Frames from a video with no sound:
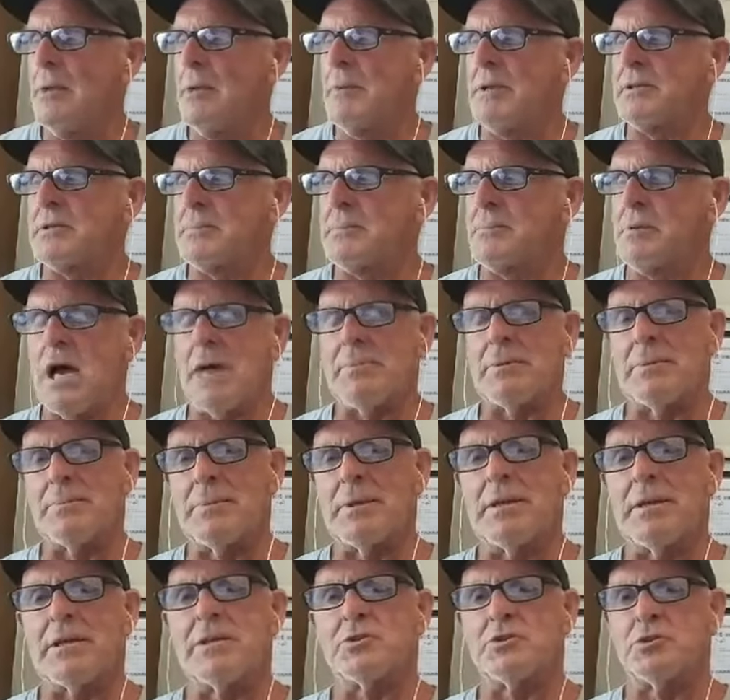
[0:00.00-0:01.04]
But the problem
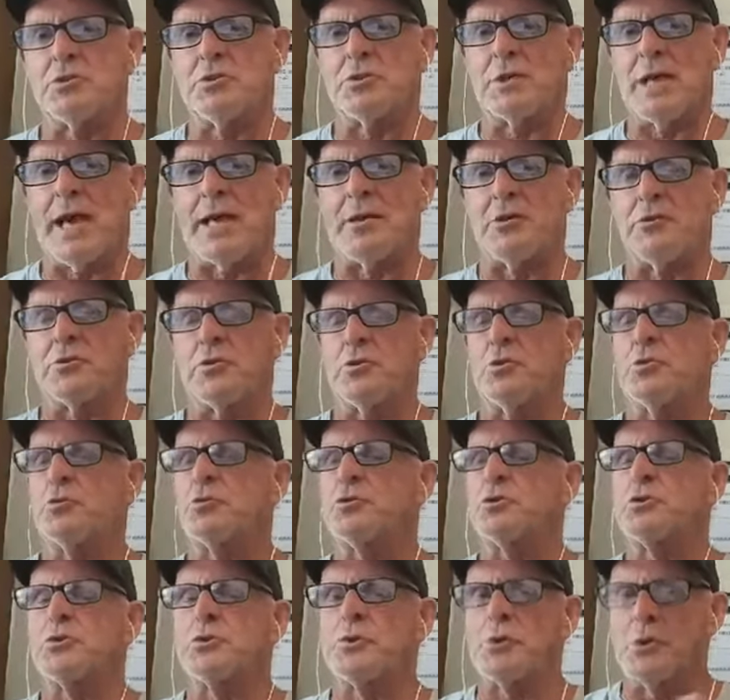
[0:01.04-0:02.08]
is you've got to do
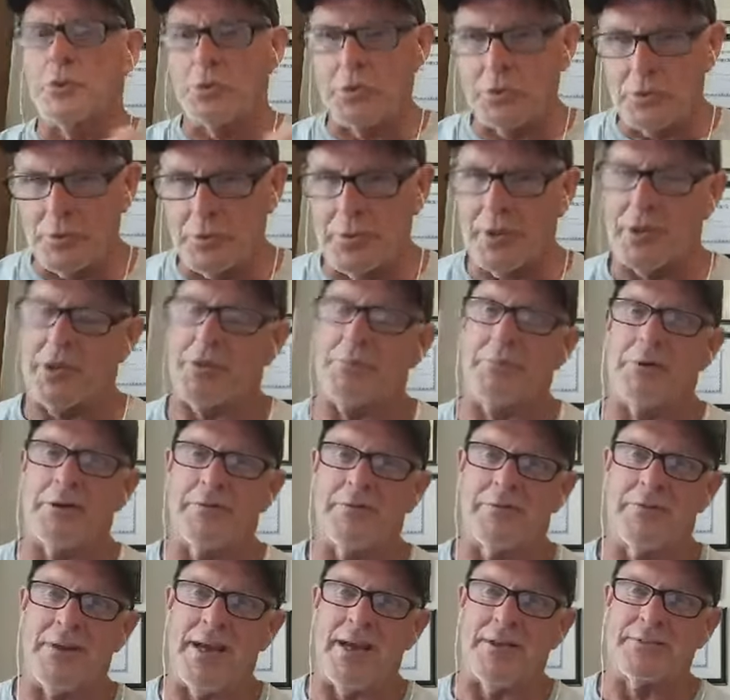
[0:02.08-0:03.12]
true
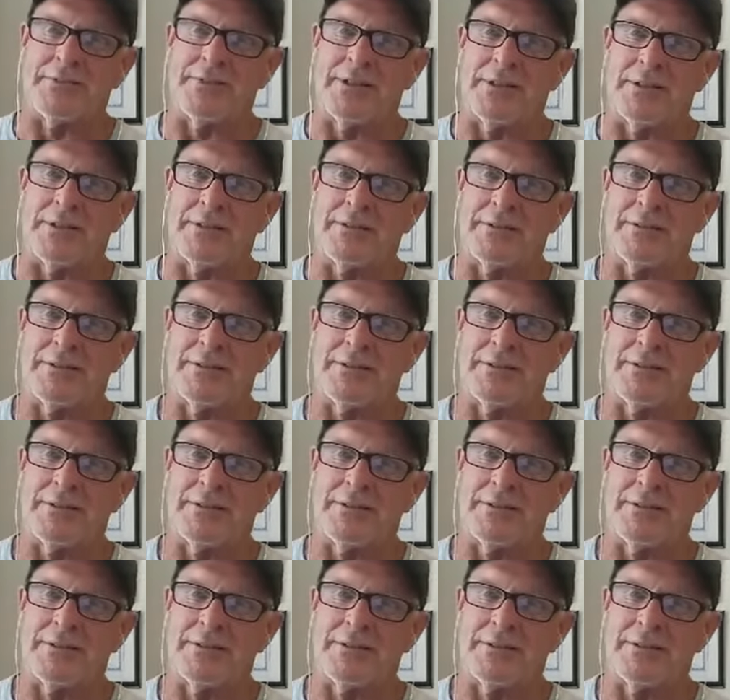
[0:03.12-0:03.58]
intermittent fasting,